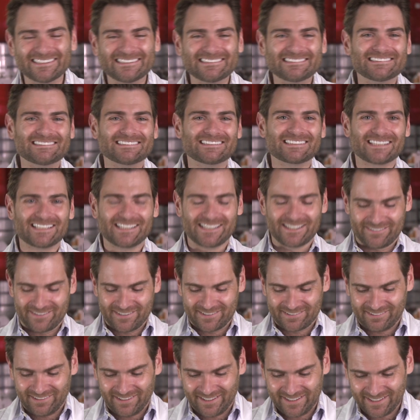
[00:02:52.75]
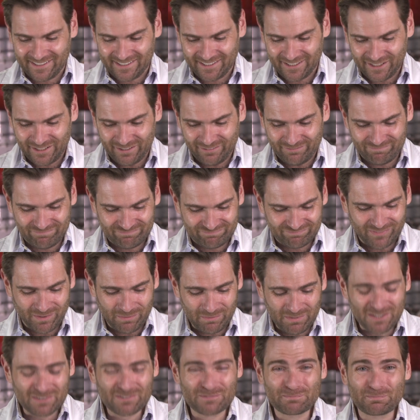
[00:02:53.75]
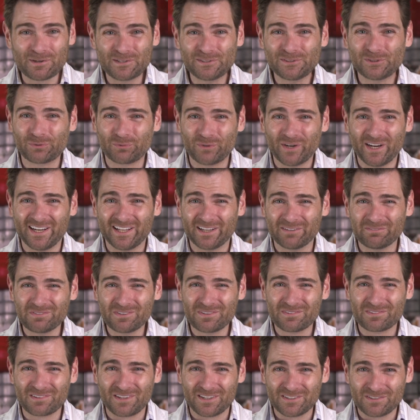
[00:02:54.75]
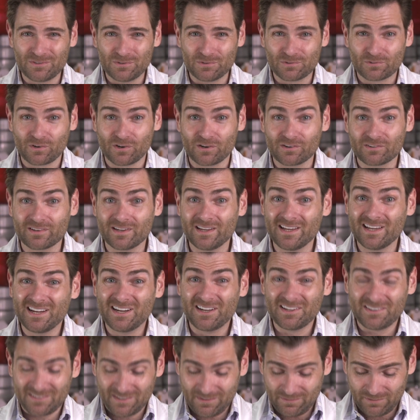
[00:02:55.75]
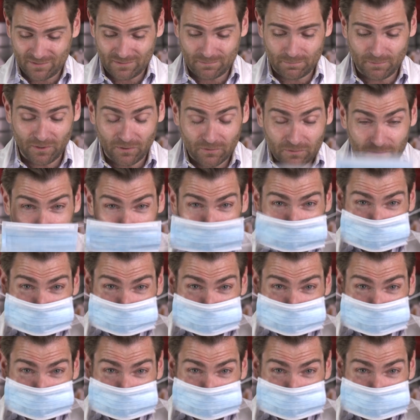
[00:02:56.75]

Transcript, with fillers: Oh, I'm gonna give this like, uh, I'm gonna give this pretty low rating. I'm gonna give this like two stars. Let's see if it smells